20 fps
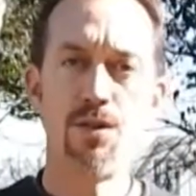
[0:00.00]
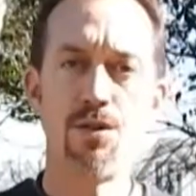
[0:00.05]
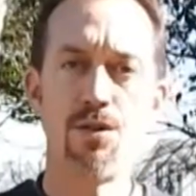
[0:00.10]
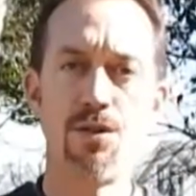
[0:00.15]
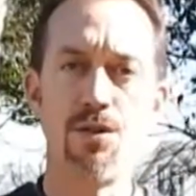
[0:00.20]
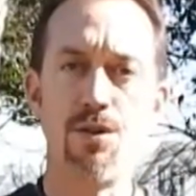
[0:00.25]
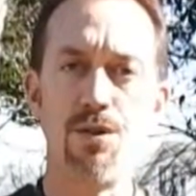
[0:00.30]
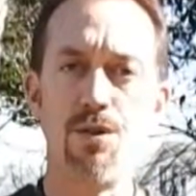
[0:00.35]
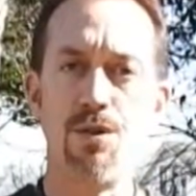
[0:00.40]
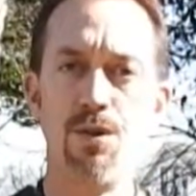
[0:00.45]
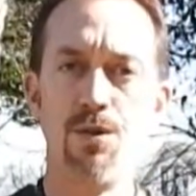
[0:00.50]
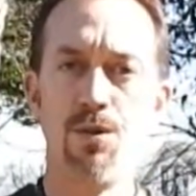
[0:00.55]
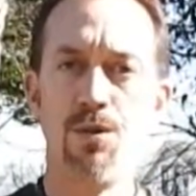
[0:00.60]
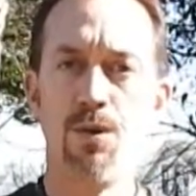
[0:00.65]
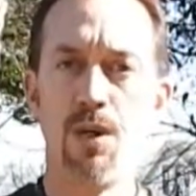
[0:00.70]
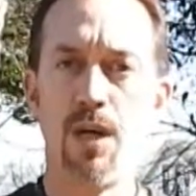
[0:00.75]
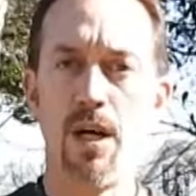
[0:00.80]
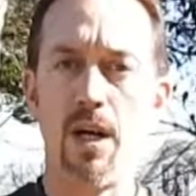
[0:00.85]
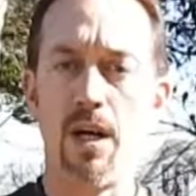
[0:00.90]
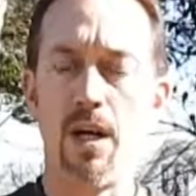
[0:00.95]
to
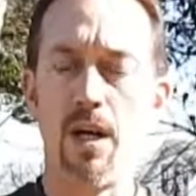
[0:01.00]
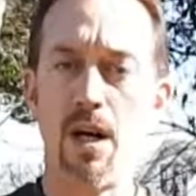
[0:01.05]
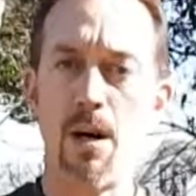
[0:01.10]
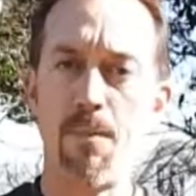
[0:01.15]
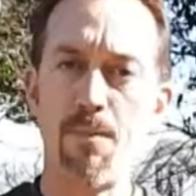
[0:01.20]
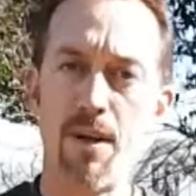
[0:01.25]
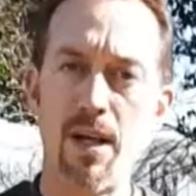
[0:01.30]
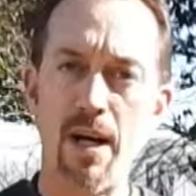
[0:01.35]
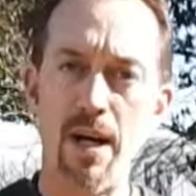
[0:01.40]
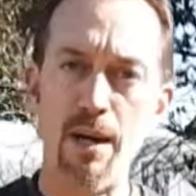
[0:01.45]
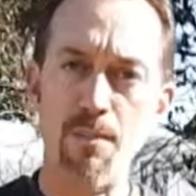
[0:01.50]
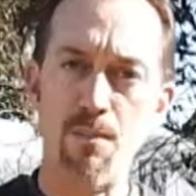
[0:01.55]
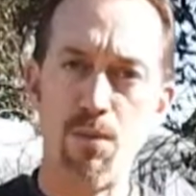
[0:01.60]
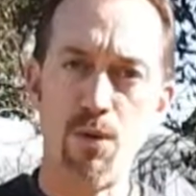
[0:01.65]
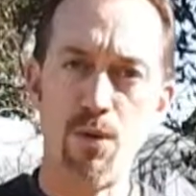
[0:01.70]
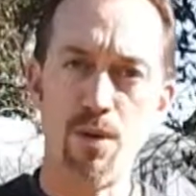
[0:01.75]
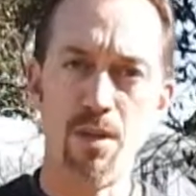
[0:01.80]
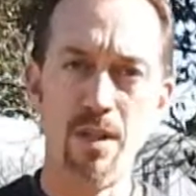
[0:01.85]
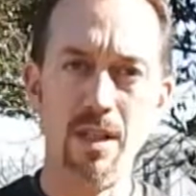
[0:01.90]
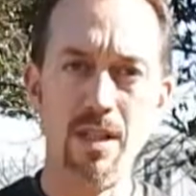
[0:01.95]
apply
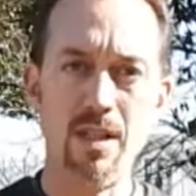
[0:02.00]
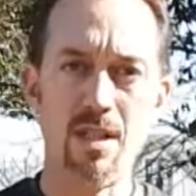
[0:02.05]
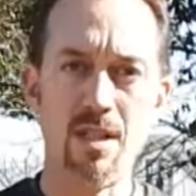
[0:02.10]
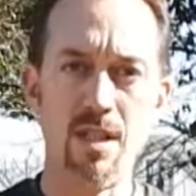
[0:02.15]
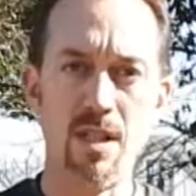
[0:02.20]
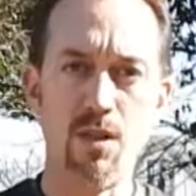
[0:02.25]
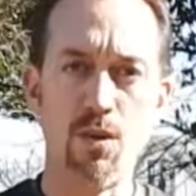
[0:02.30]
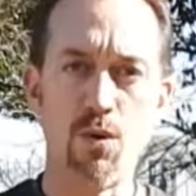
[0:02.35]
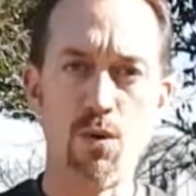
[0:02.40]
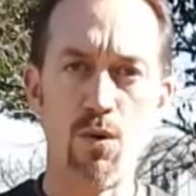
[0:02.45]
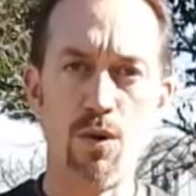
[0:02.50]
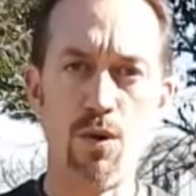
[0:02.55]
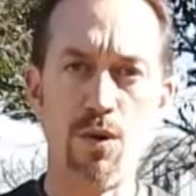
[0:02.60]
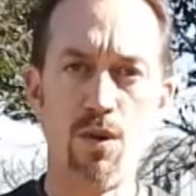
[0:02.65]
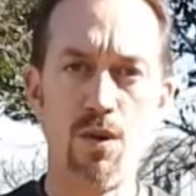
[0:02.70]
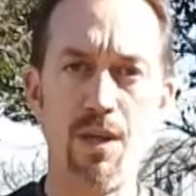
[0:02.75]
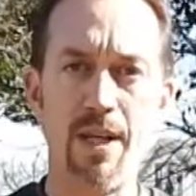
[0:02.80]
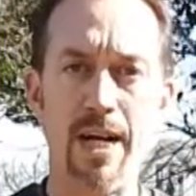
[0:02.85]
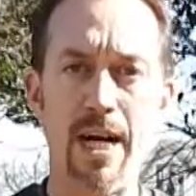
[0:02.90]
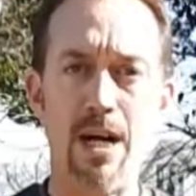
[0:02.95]
boiled linseed
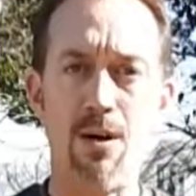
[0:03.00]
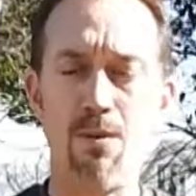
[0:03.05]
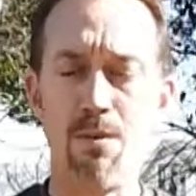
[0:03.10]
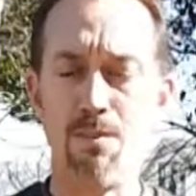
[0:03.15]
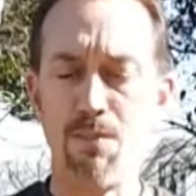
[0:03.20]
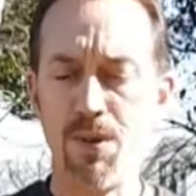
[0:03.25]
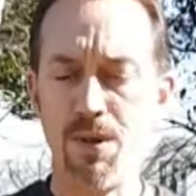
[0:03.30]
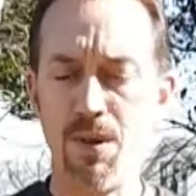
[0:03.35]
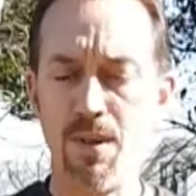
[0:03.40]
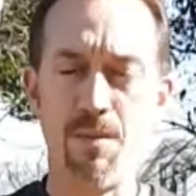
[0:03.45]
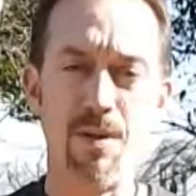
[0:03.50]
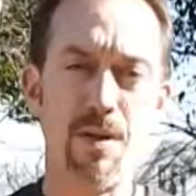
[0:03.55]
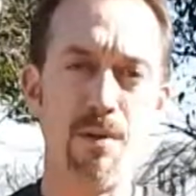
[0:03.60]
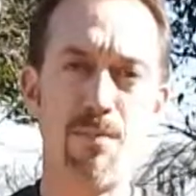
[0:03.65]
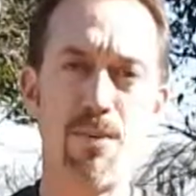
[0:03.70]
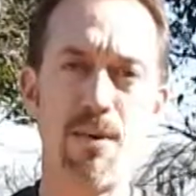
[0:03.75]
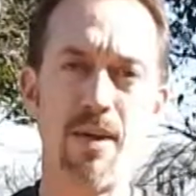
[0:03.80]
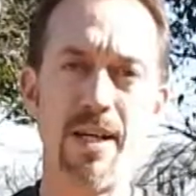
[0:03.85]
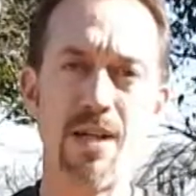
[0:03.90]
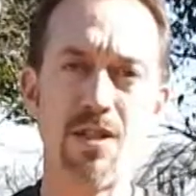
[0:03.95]
oil, then I would put them in a
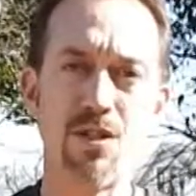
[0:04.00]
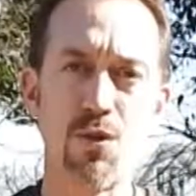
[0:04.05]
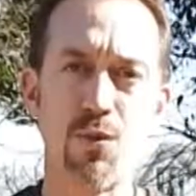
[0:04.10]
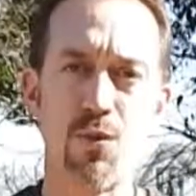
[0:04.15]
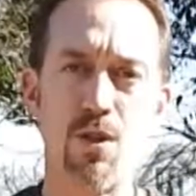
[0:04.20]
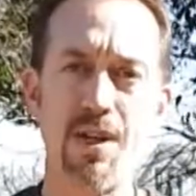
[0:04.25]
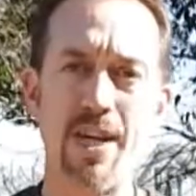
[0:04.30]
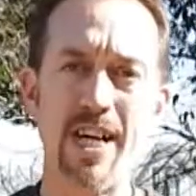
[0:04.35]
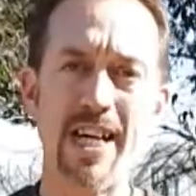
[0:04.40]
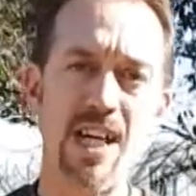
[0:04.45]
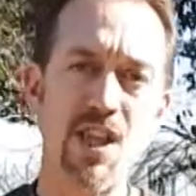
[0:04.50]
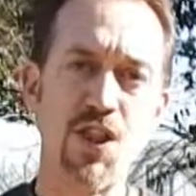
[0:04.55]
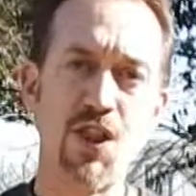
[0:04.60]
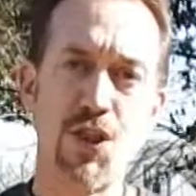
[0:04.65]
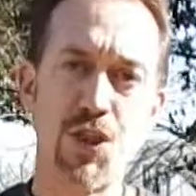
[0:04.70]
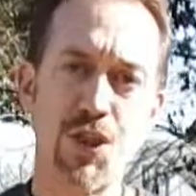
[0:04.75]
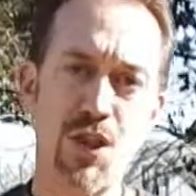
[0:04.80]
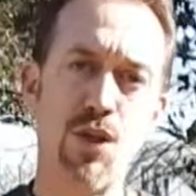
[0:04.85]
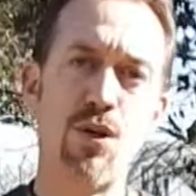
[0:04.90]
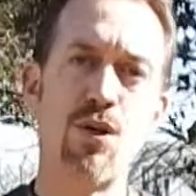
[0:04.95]
place to where they can
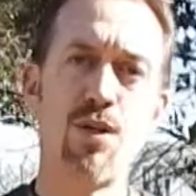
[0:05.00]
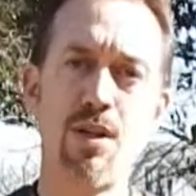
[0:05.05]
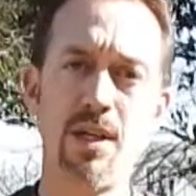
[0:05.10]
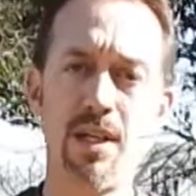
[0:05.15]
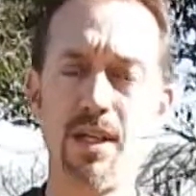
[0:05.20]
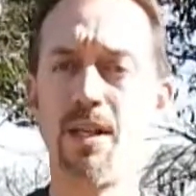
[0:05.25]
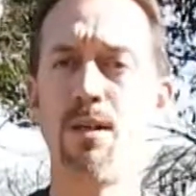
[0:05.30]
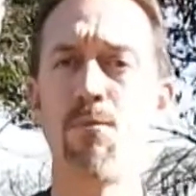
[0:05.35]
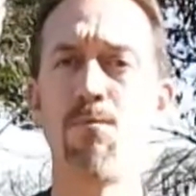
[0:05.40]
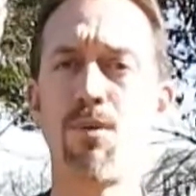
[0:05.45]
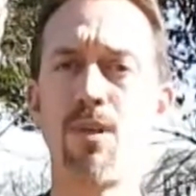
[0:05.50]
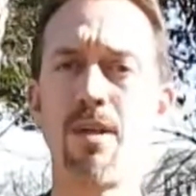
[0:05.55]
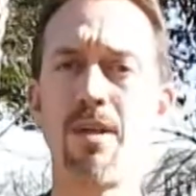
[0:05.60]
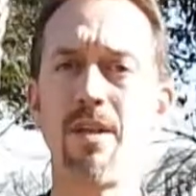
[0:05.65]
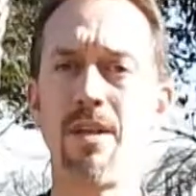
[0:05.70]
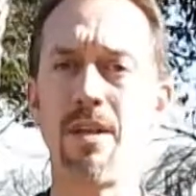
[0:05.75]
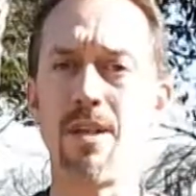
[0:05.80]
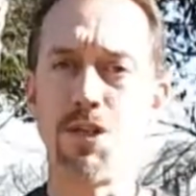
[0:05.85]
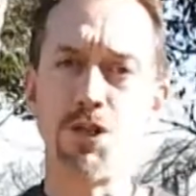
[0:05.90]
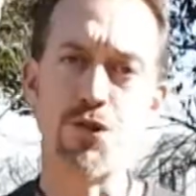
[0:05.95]
thoroughly and
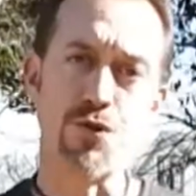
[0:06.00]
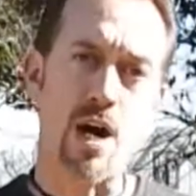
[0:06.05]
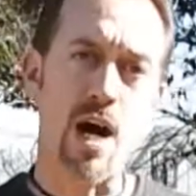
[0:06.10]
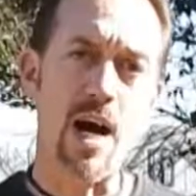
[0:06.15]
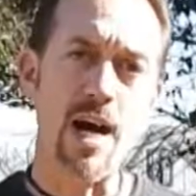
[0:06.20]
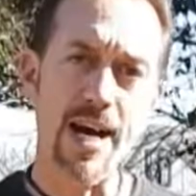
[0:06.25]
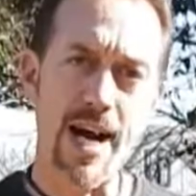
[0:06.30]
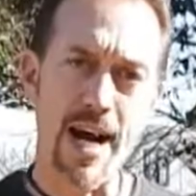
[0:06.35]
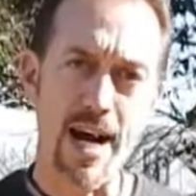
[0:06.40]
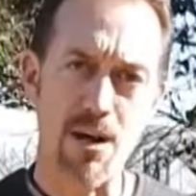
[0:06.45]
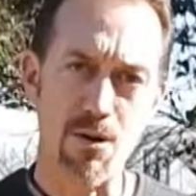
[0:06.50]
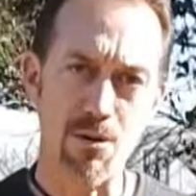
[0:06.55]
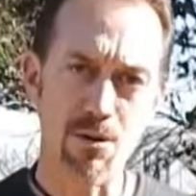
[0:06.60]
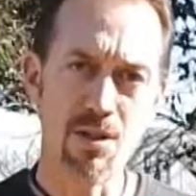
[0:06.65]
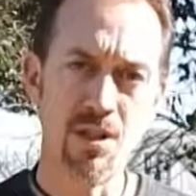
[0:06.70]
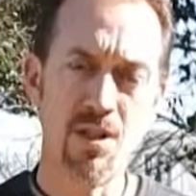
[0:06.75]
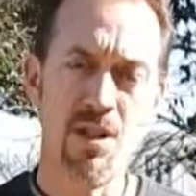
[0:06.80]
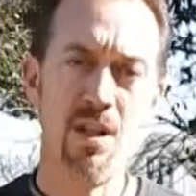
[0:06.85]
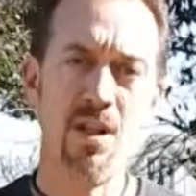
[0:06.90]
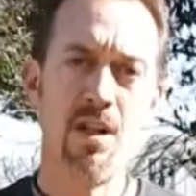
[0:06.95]
completely dry
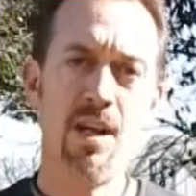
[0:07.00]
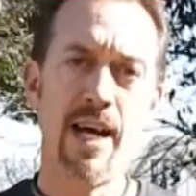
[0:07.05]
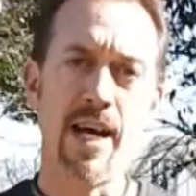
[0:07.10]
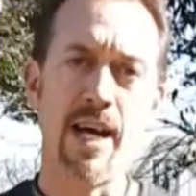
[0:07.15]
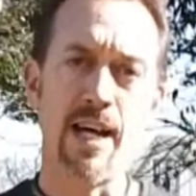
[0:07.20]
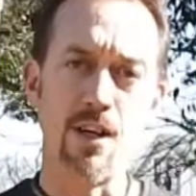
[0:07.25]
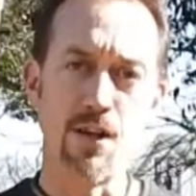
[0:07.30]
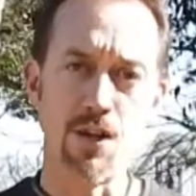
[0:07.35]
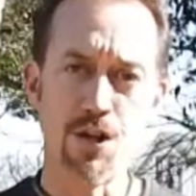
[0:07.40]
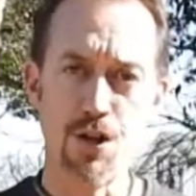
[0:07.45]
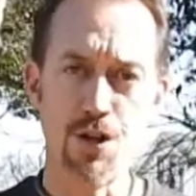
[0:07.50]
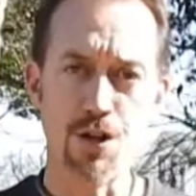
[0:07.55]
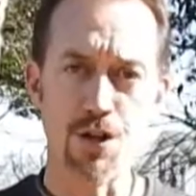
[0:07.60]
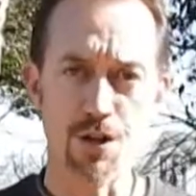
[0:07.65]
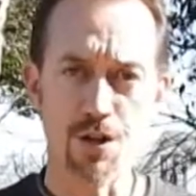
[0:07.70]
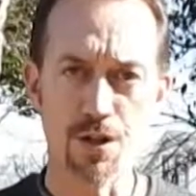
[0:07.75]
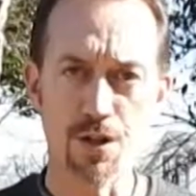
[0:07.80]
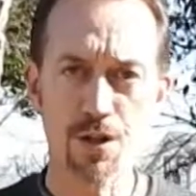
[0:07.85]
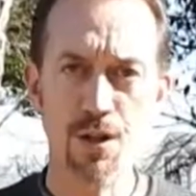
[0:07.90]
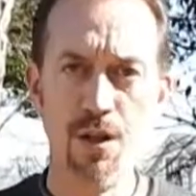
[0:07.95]
out and
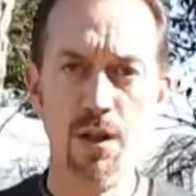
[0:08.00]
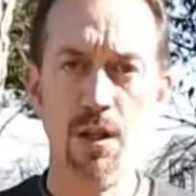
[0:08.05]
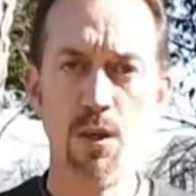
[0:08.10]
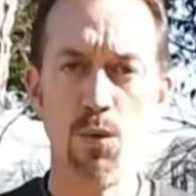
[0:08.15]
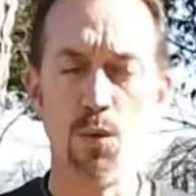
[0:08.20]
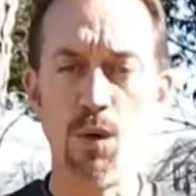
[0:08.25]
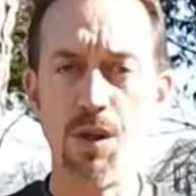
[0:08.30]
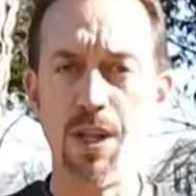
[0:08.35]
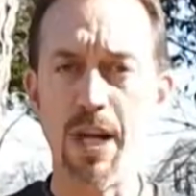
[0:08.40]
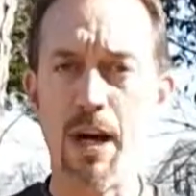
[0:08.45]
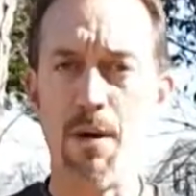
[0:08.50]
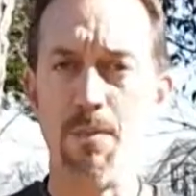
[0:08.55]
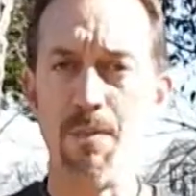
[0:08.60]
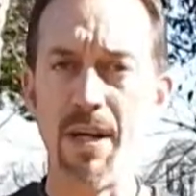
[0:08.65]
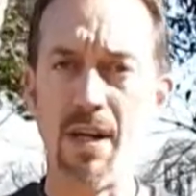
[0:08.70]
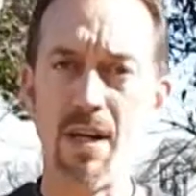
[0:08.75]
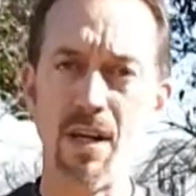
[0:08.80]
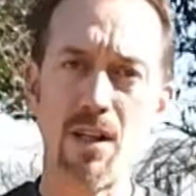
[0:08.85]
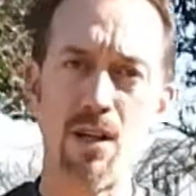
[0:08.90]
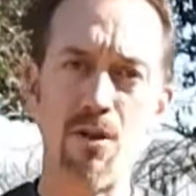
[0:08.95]
cure without
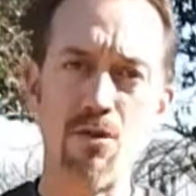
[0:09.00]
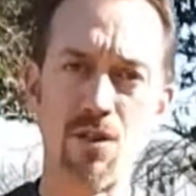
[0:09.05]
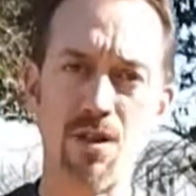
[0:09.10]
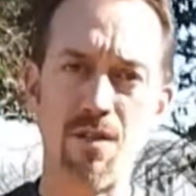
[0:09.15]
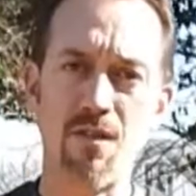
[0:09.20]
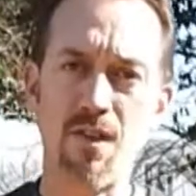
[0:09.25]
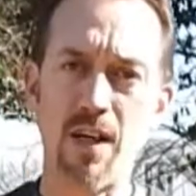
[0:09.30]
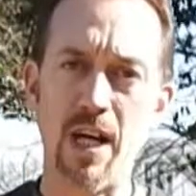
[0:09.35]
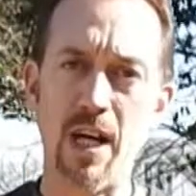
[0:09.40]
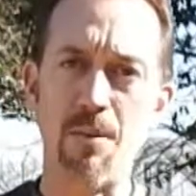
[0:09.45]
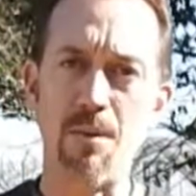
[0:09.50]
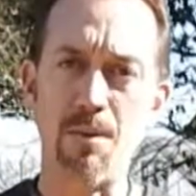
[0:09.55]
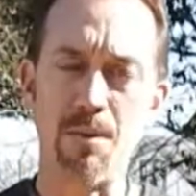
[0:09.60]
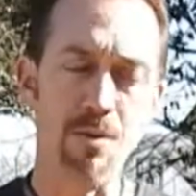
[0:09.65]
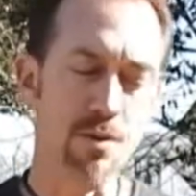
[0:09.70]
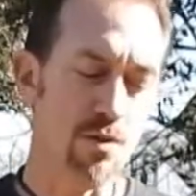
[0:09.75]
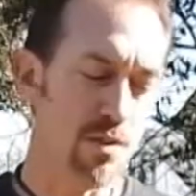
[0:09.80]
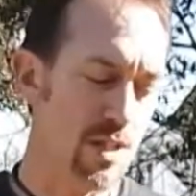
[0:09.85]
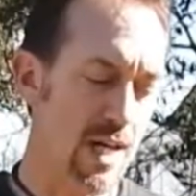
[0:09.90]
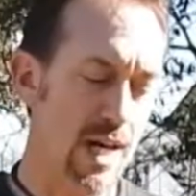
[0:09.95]
being close to
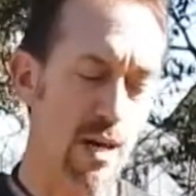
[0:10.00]
flammables.